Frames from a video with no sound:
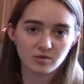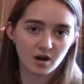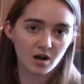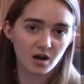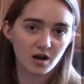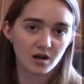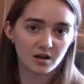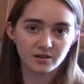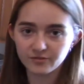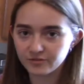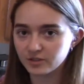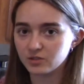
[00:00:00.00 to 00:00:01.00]
raw,
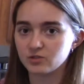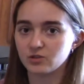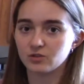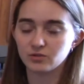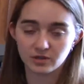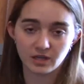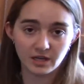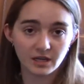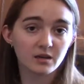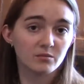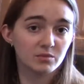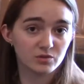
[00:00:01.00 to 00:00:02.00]
unfiltered
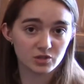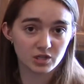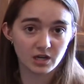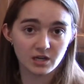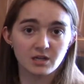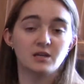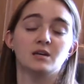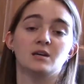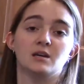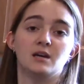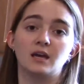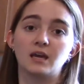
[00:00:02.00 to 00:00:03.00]
organic kombucha
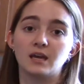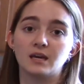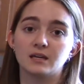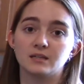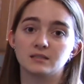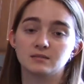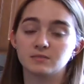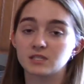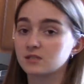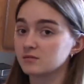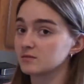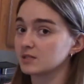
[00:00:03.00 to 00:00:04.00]
and
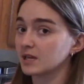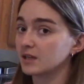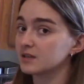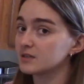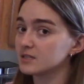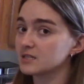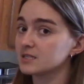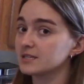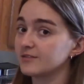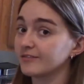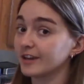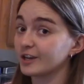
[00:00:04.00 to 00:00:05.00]
mixed them together to
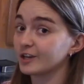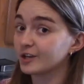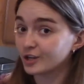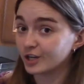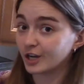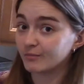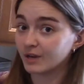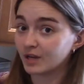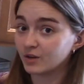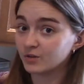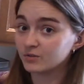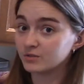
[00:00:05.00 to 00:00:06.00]
see if I could create
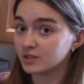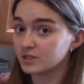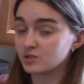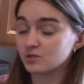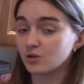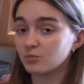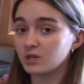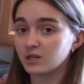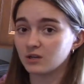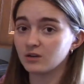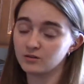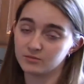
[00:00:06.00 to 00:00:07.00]
my own SCOBY
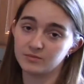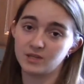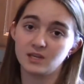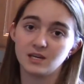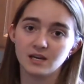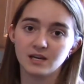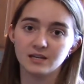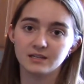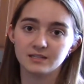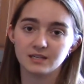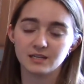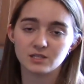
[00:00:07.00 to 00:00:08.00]
at home.
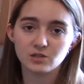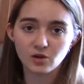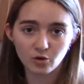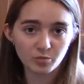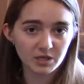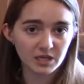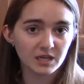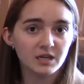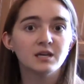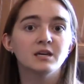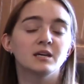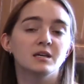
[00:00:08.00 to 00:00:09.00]
And a SCOBY
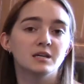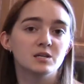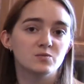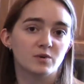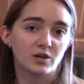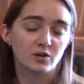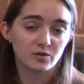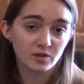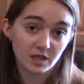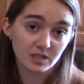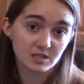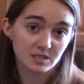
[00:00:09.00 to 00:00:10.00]
is what
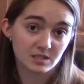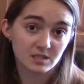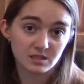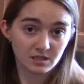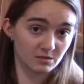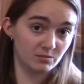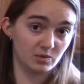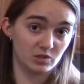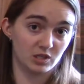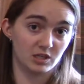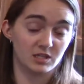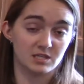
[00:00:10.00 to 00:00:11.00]
creates the
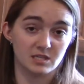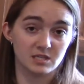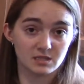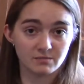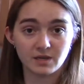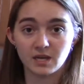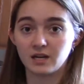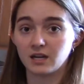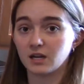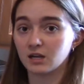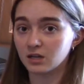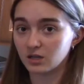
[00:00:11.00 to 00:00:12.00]
kombucha. It's a
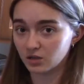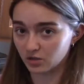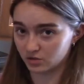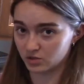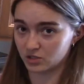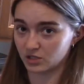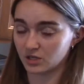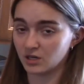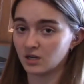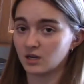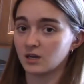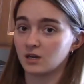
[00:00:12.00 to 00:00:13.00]
symbiotic culture